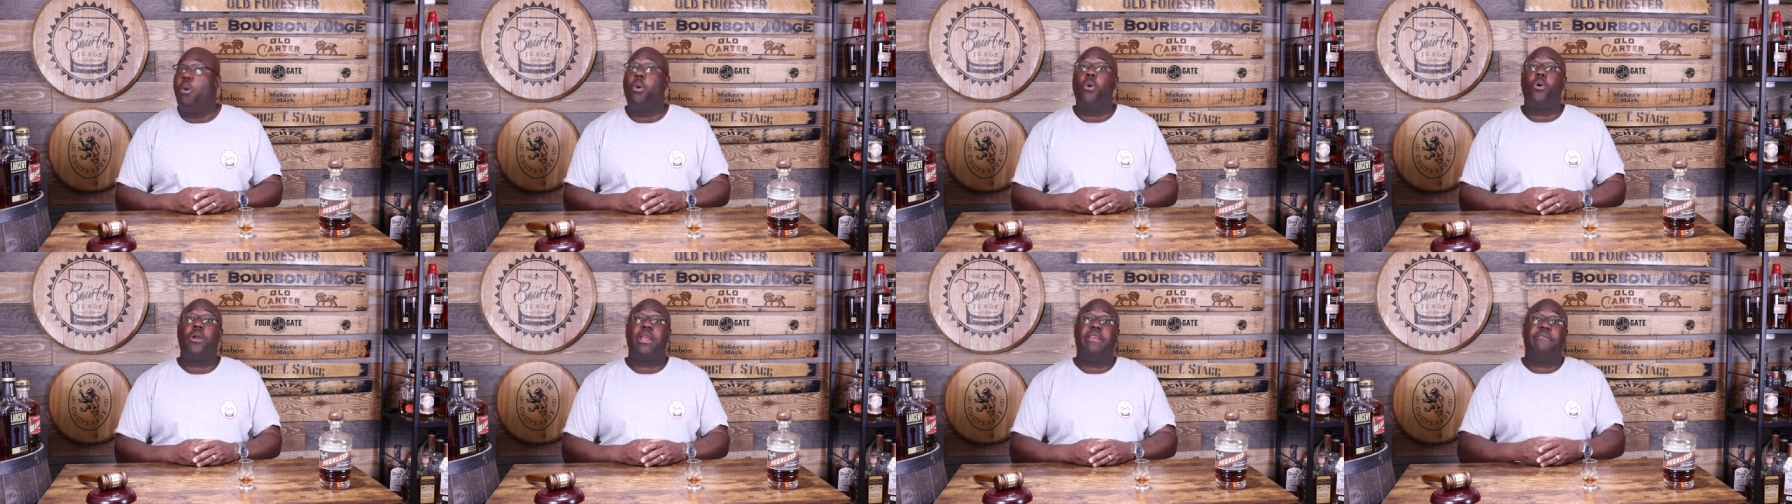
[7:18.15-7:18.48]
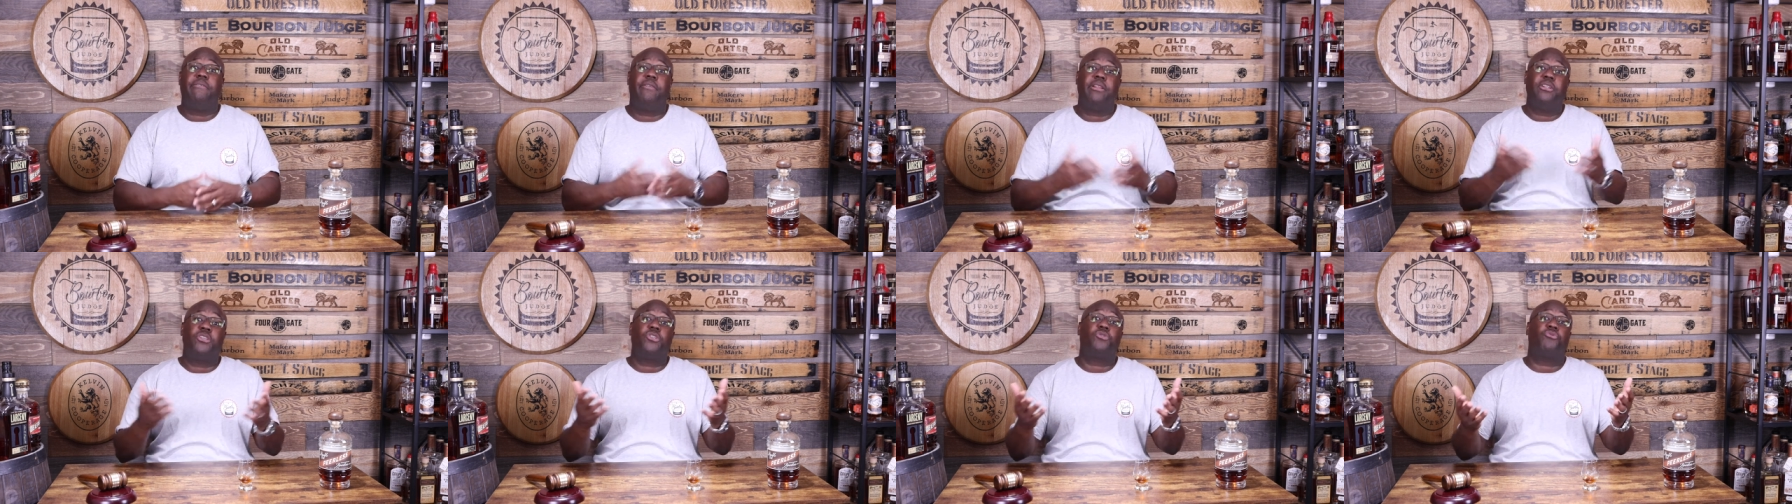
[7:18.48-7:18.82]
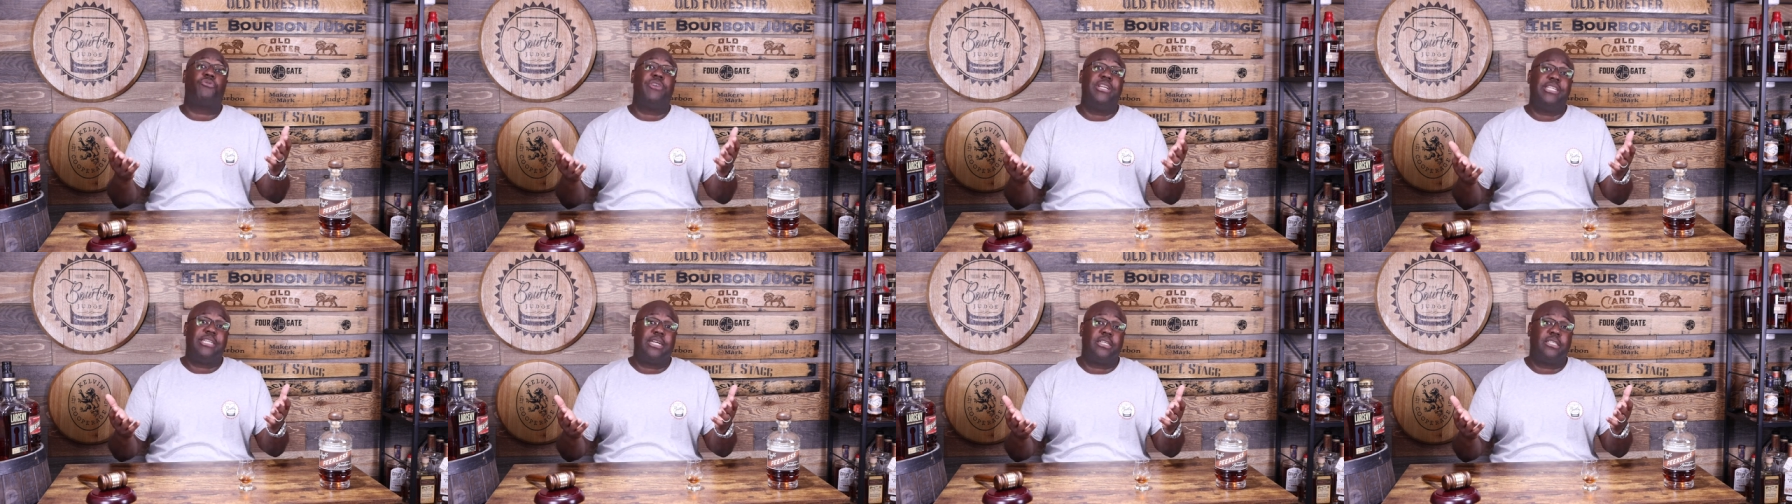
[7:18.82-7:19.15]
or even just
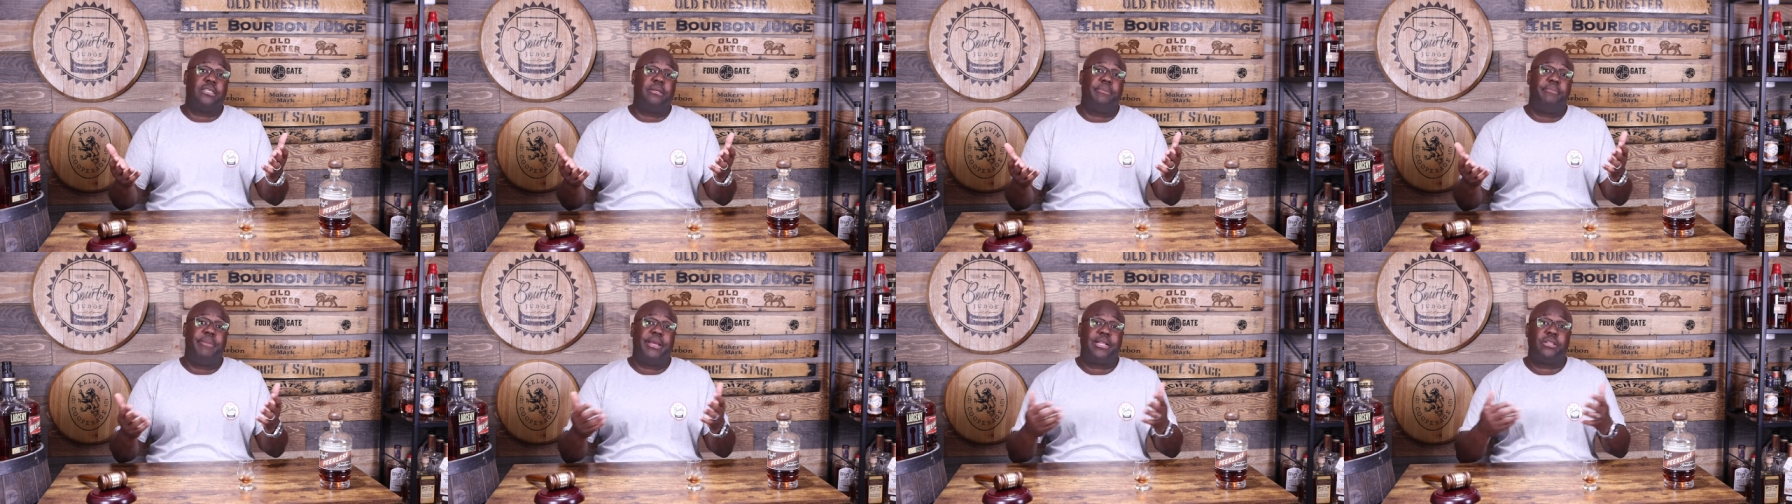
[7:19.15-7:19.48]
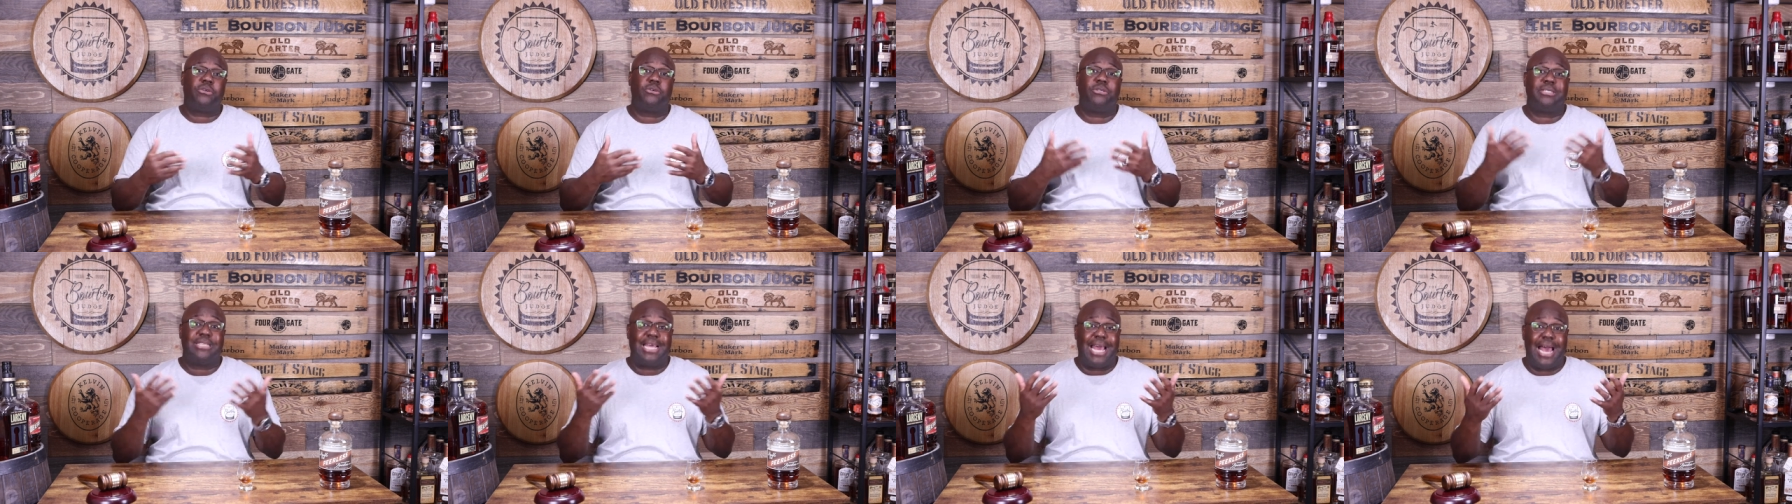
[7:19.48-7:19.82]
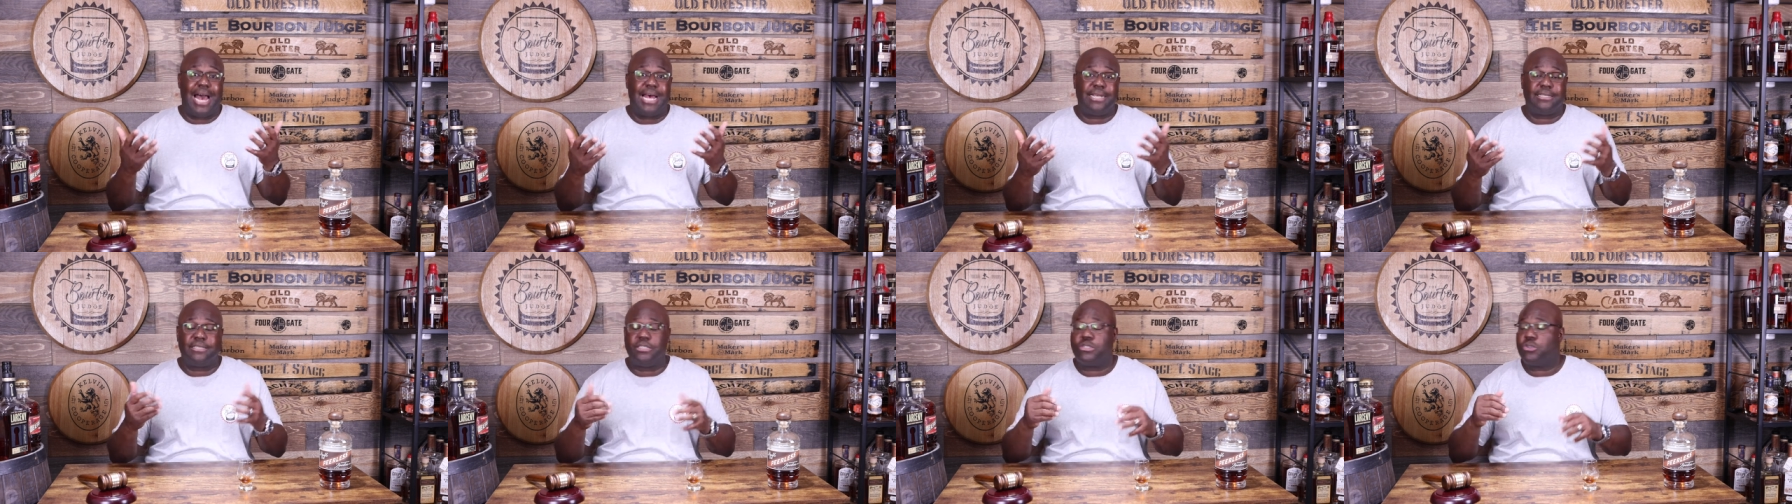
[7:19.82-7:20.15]
reach out to the makers to
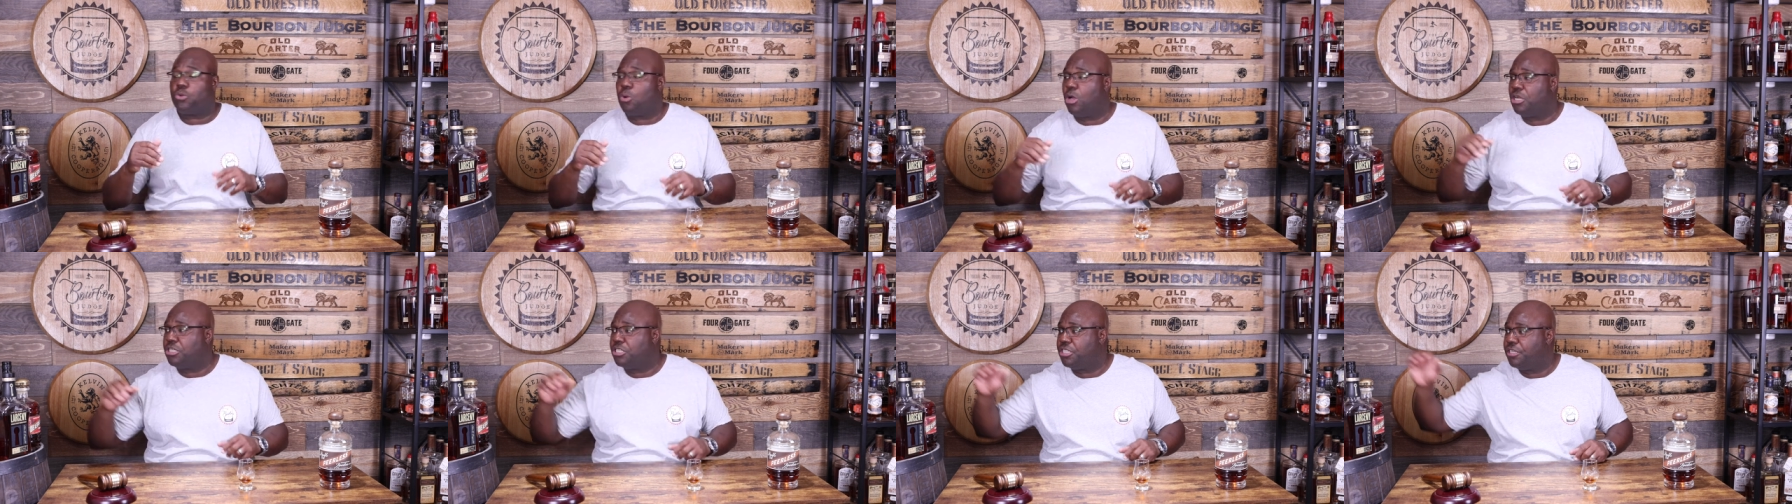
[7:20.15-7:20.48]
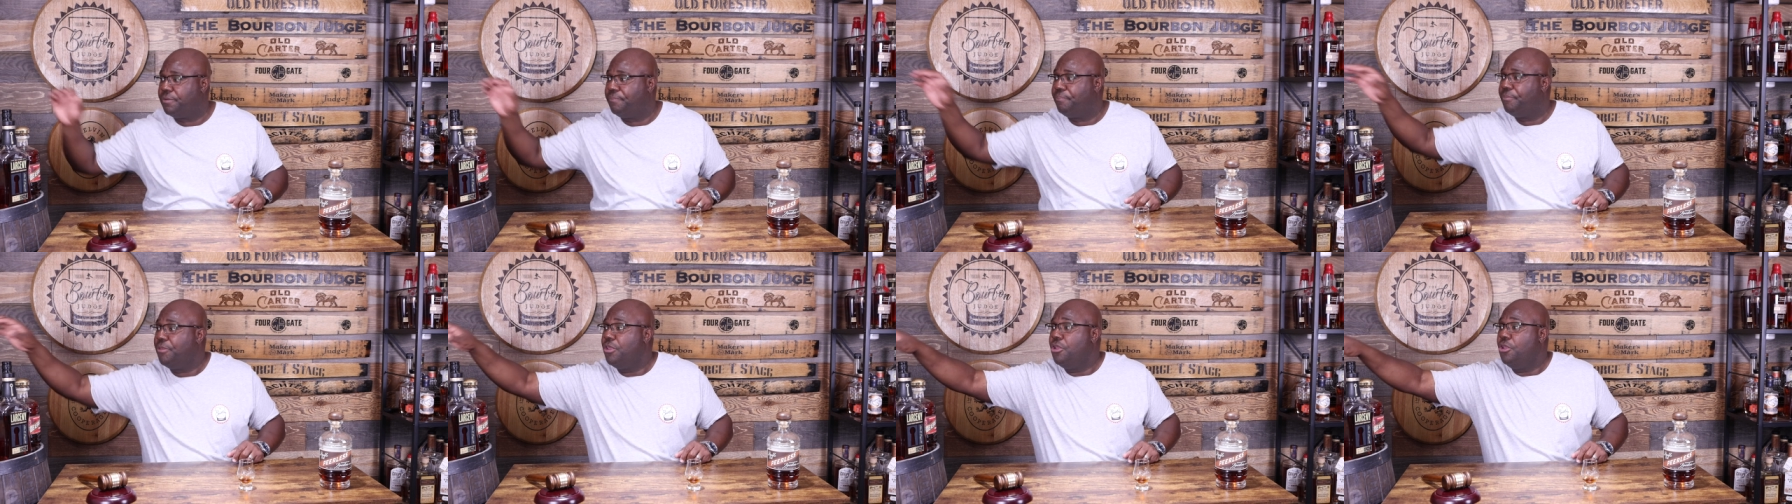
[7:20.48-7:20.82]
ask this question